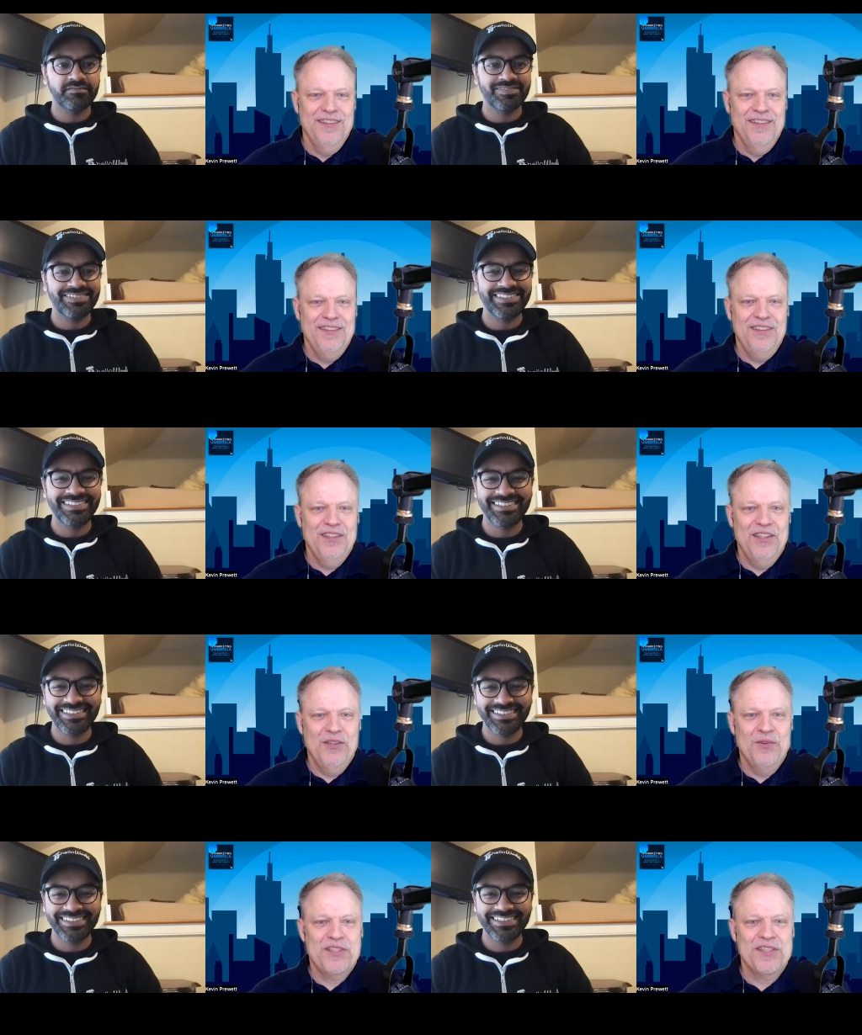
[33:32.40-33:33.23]
Speaker 1: you
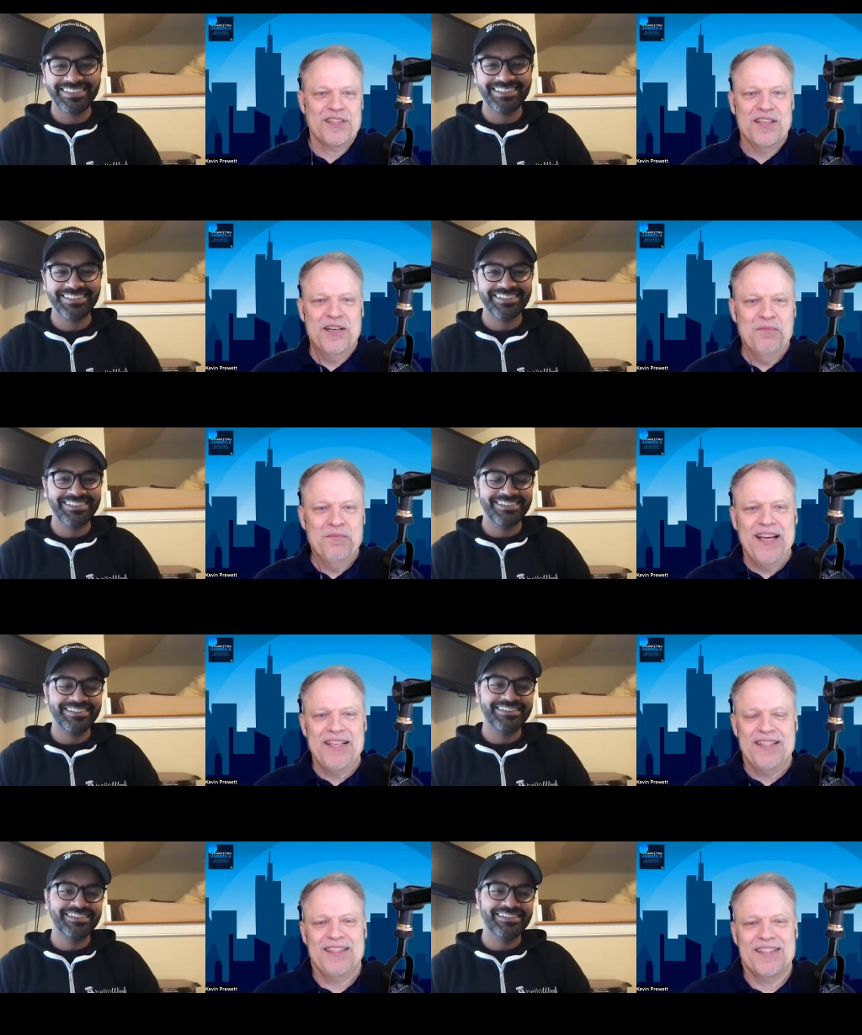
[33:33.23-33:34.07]
know, which is
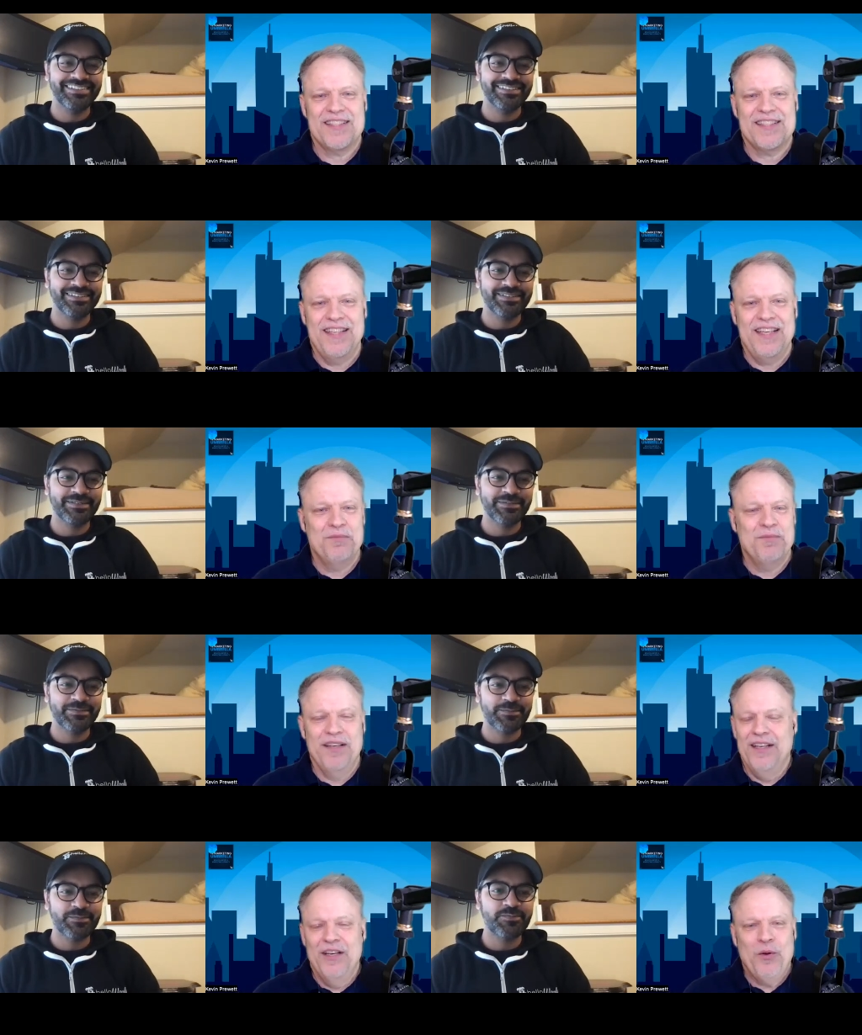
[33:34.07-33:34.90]
amazing to see.
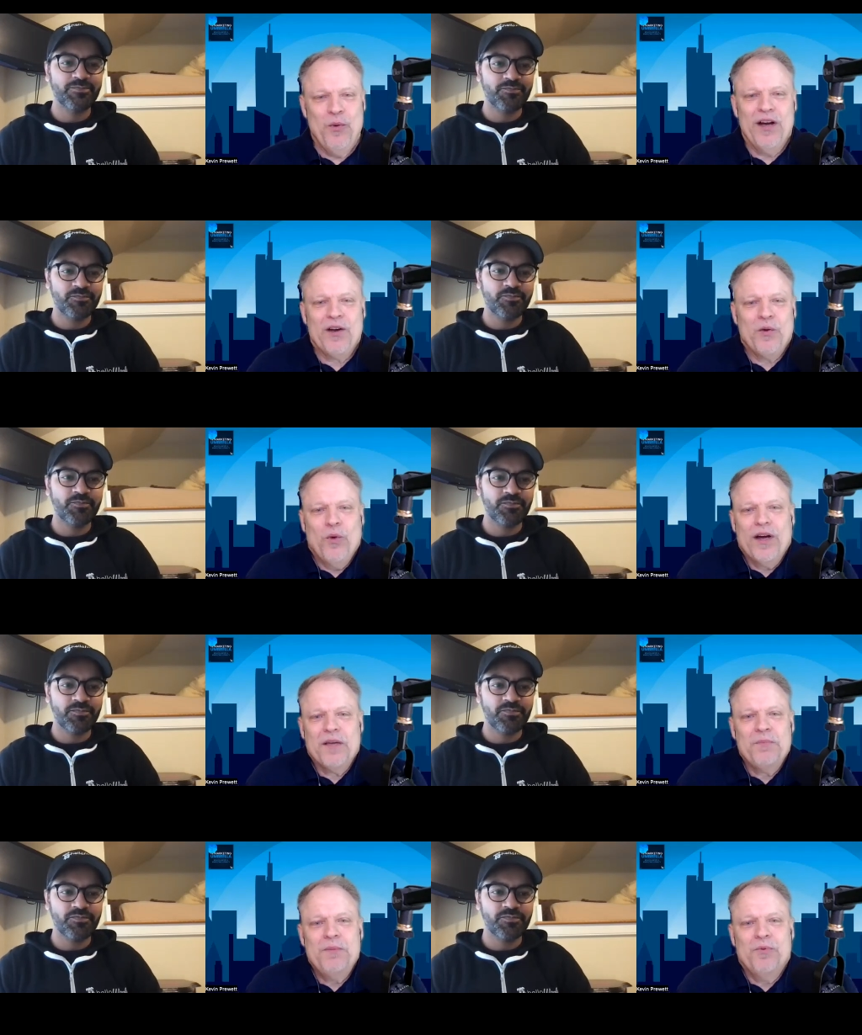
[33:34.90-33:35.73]
But where where
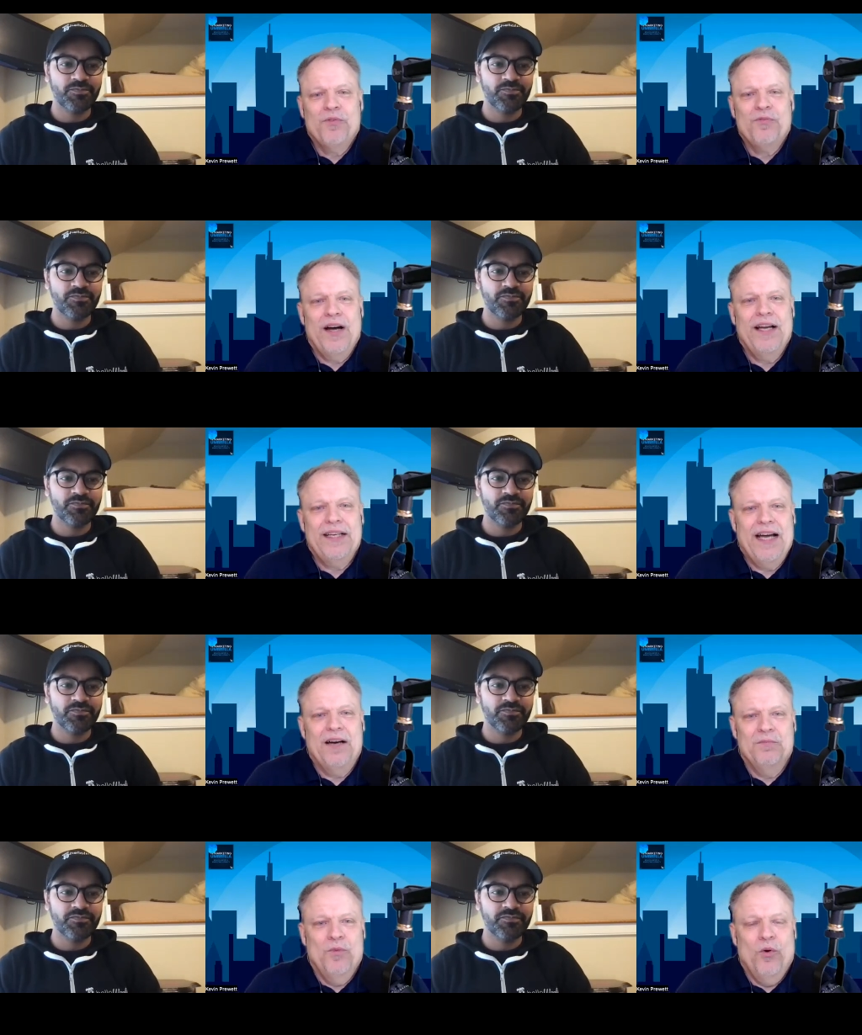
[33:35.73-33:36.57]
can people find
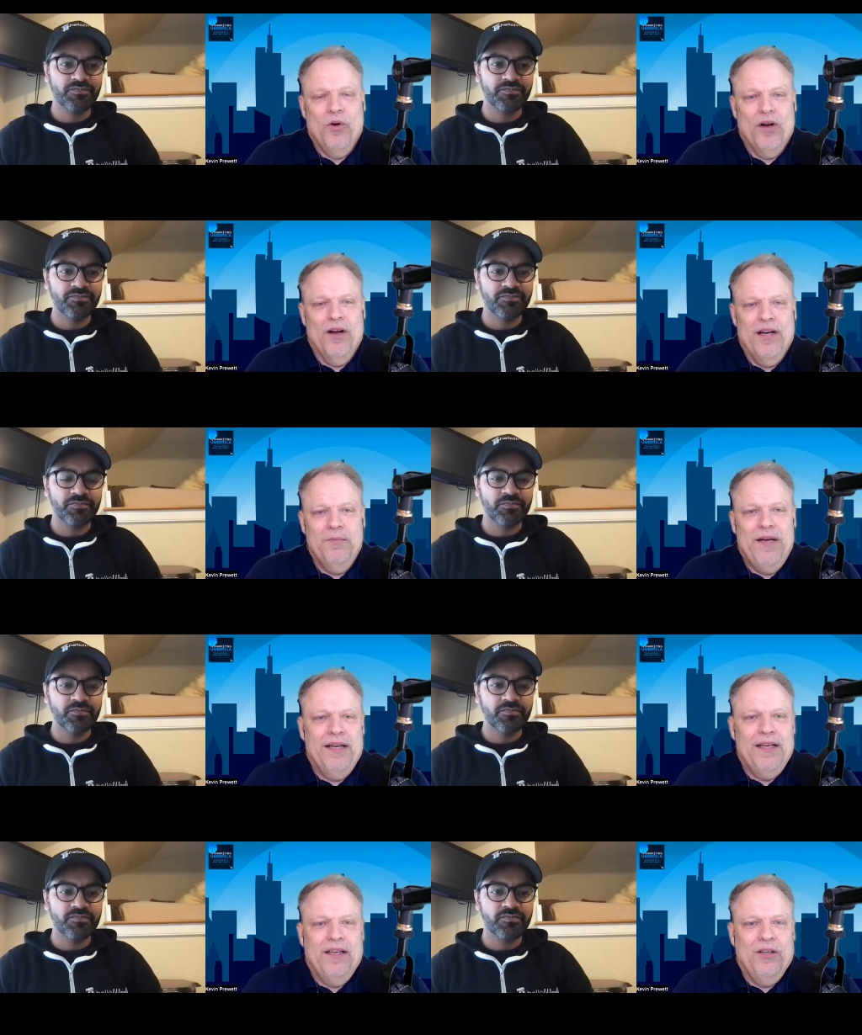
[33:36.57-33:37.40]
out more
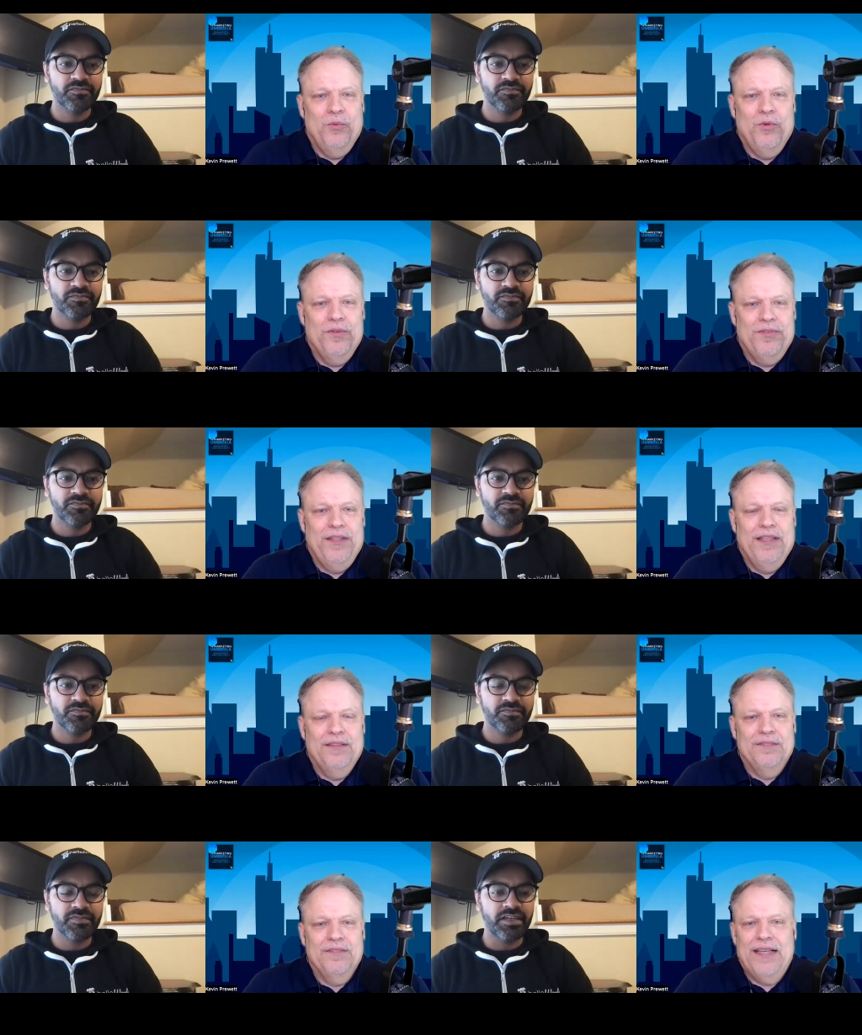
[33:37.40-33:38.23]
about Hello Woofy
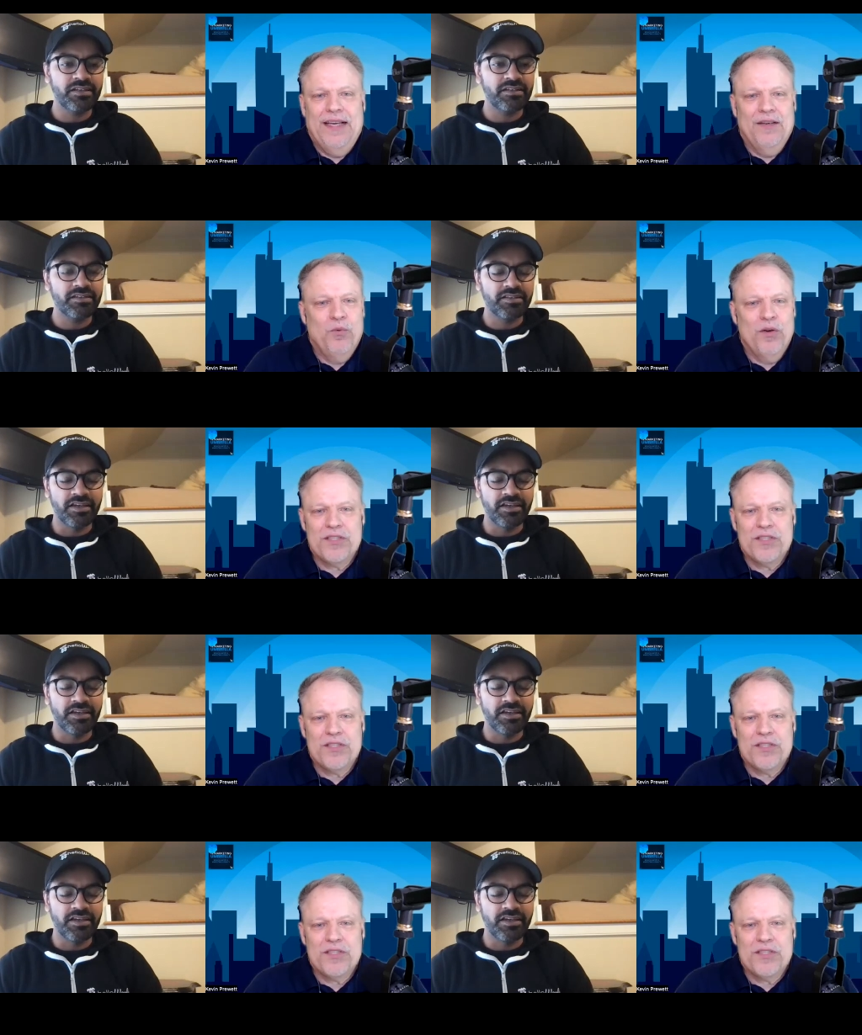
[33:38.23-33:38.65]
and and yeah.